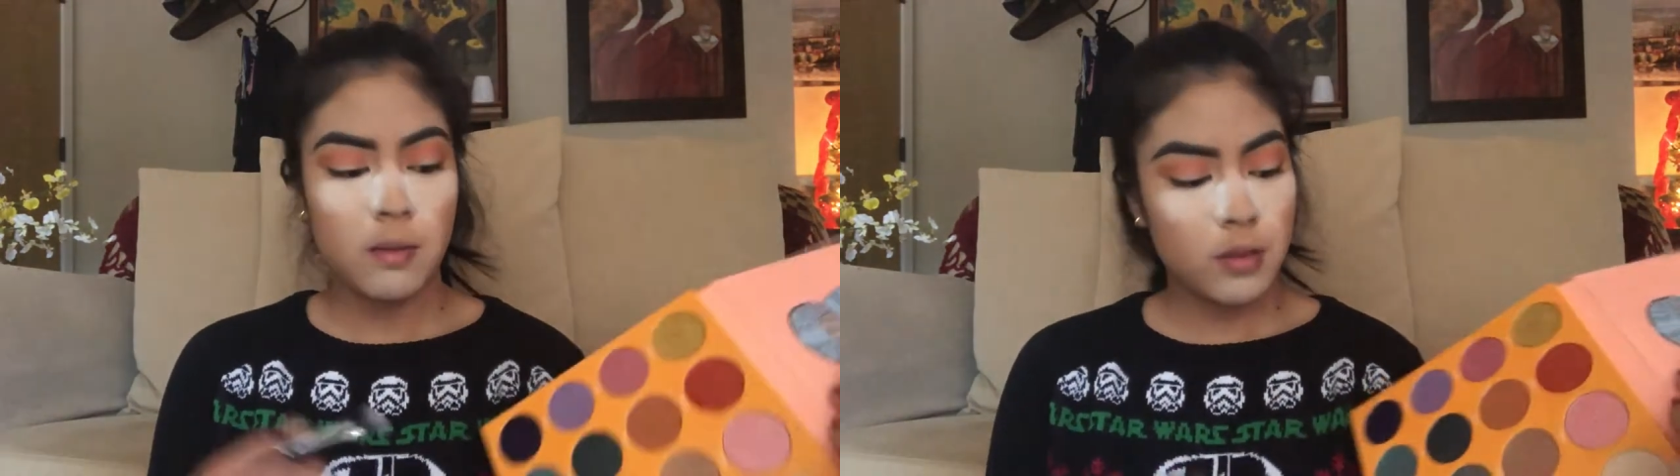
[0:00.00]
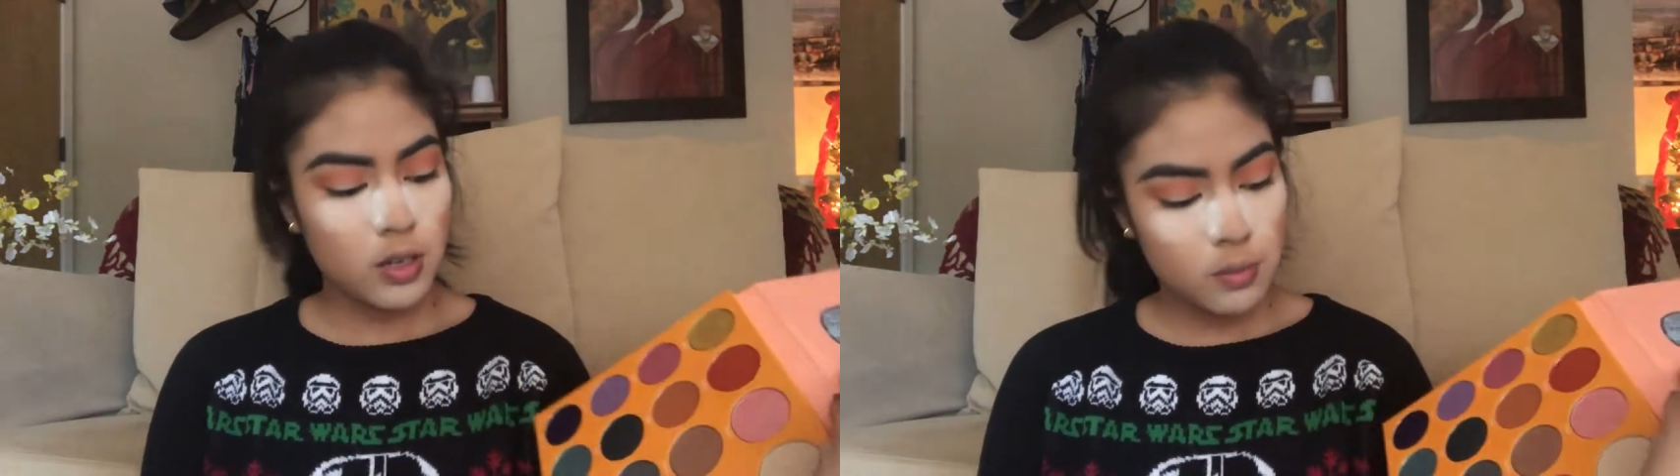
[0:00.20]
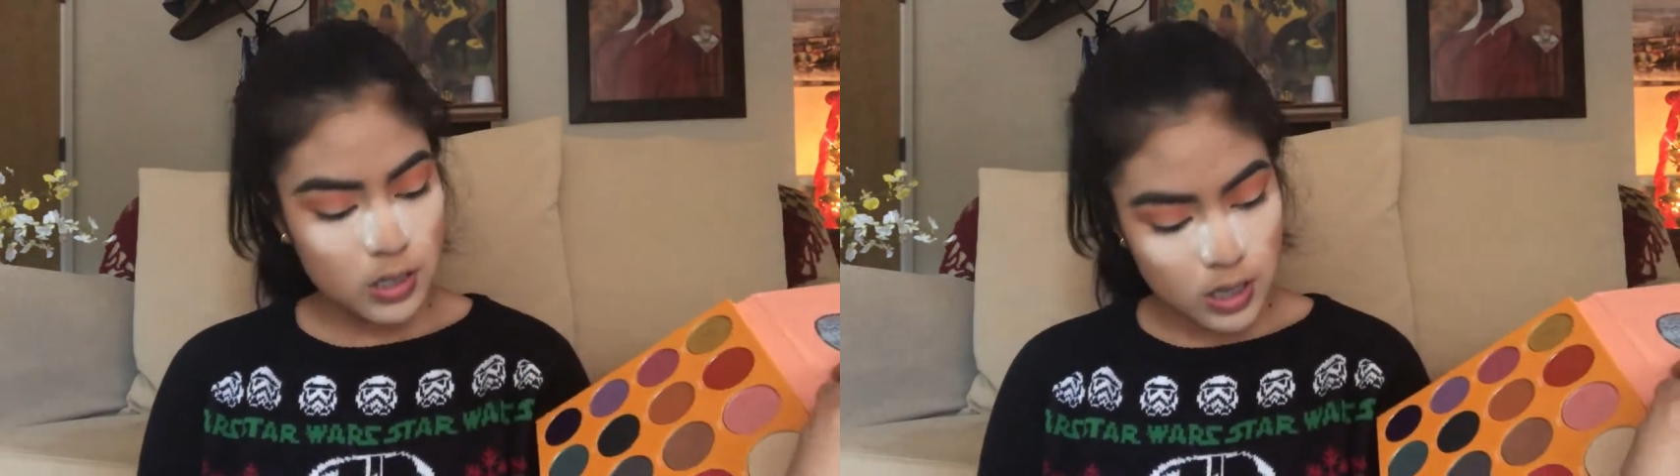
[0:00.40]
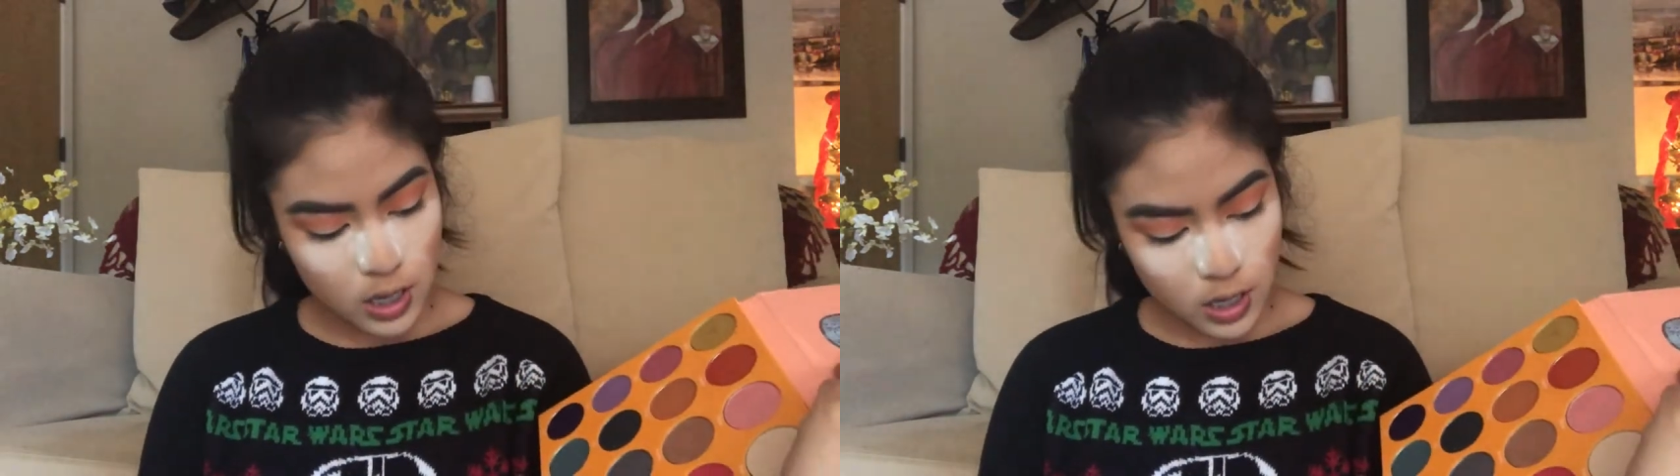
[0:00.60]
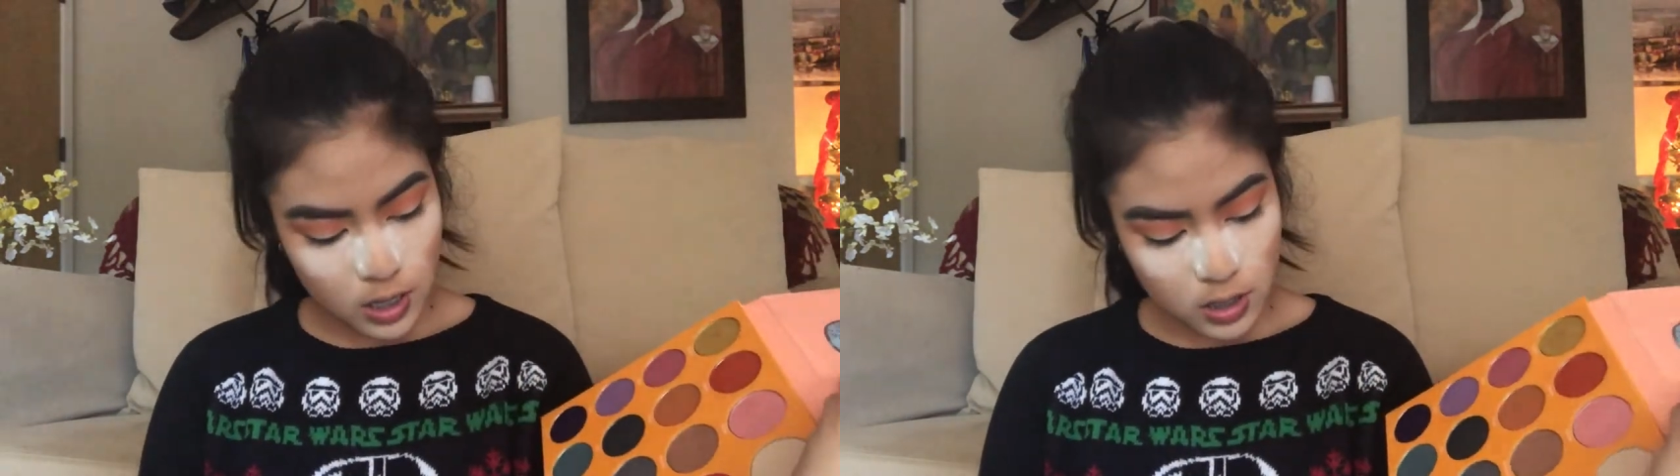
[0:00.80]
I'm going to be
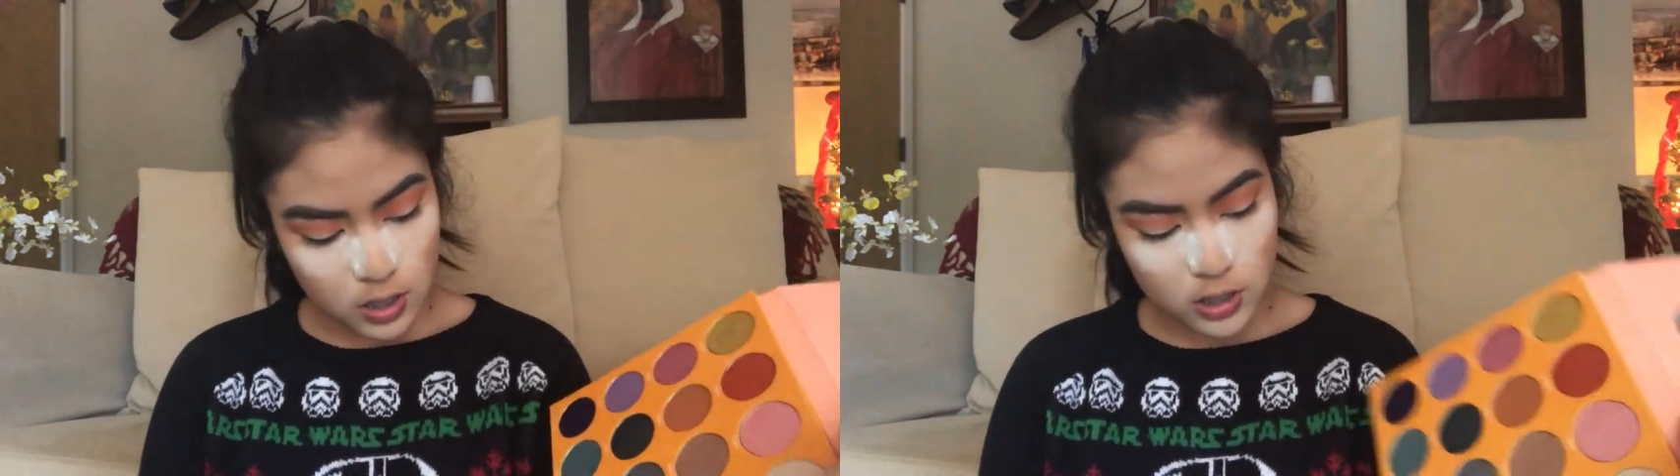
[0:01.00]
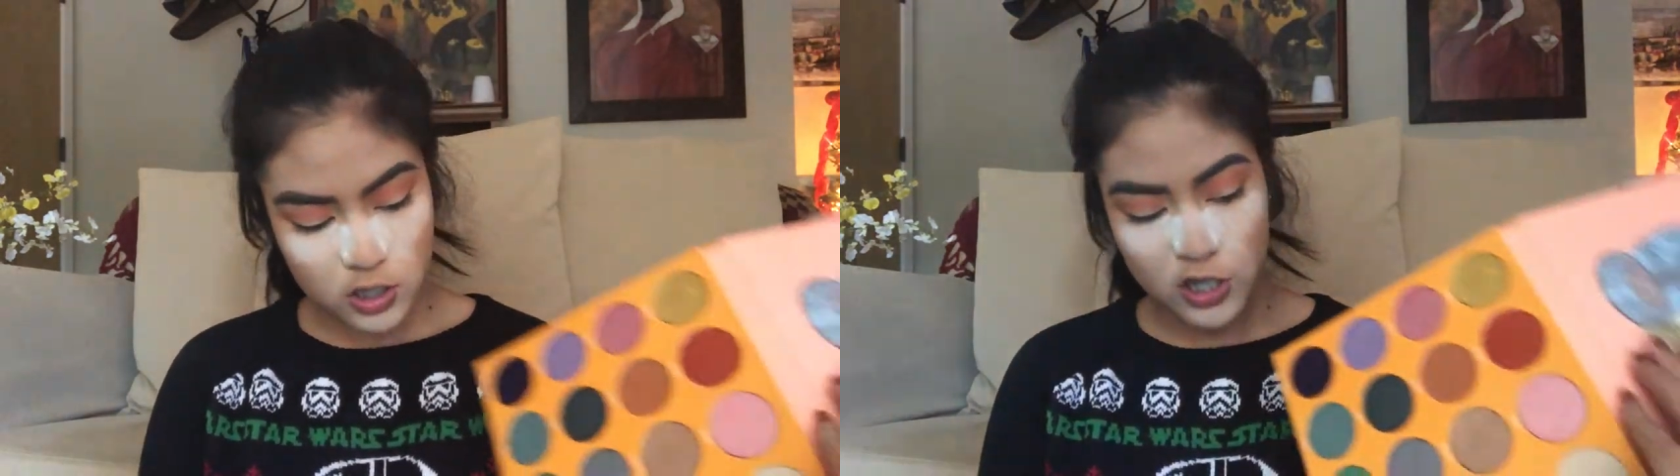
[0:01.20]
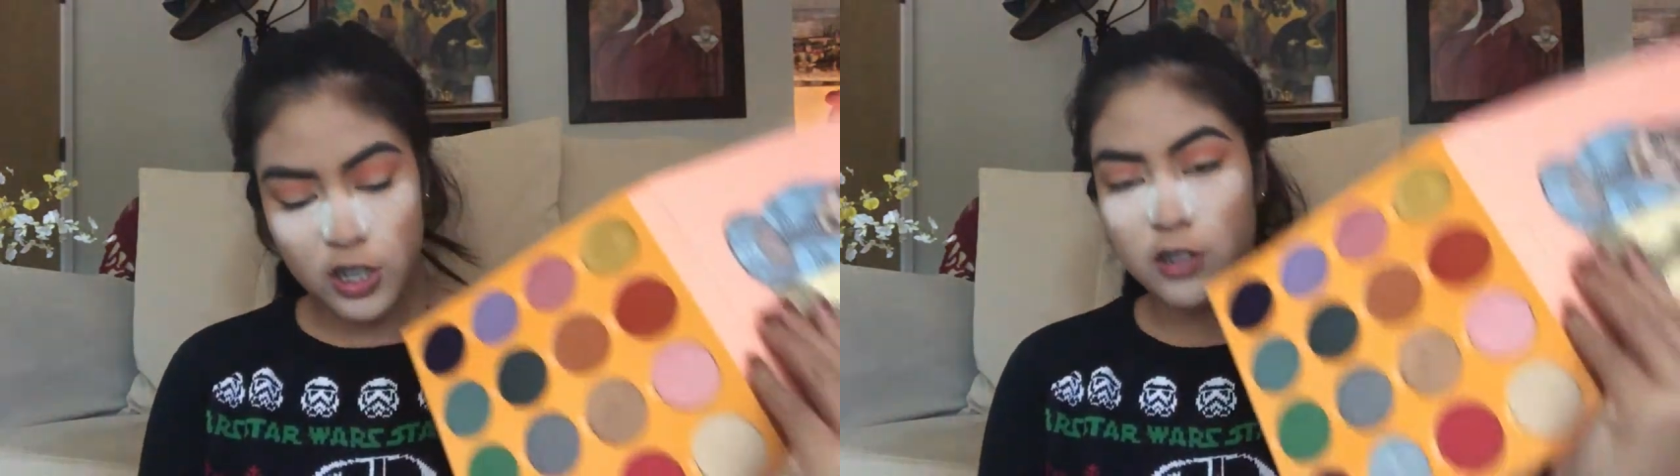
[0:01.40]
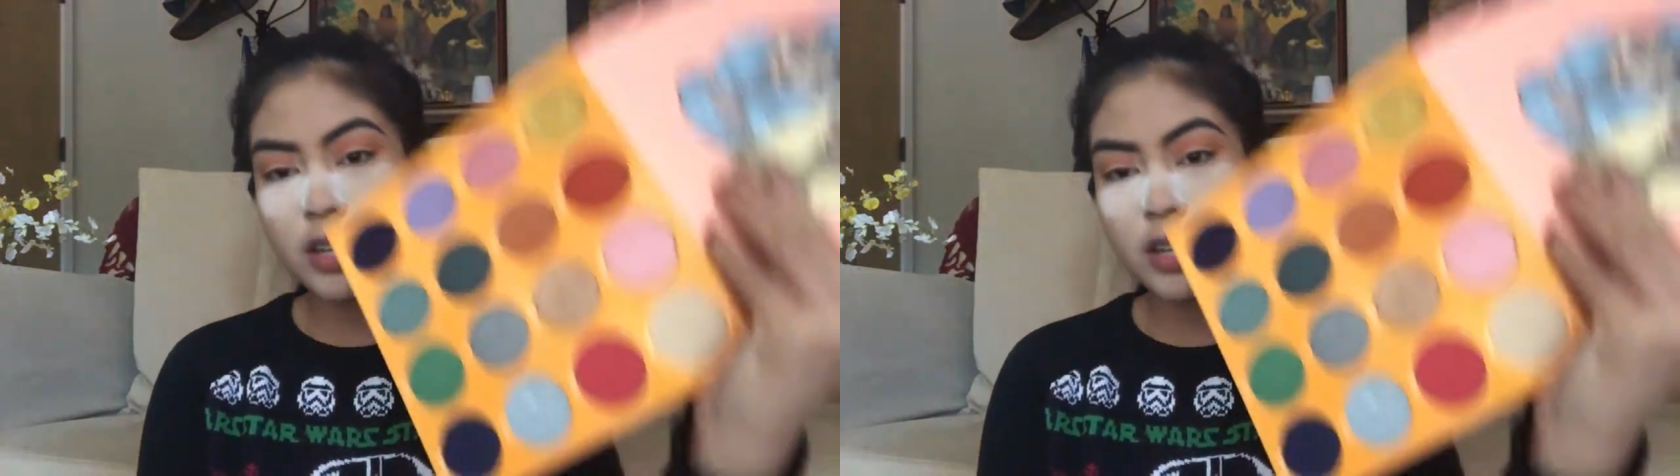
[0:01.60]
taking this shade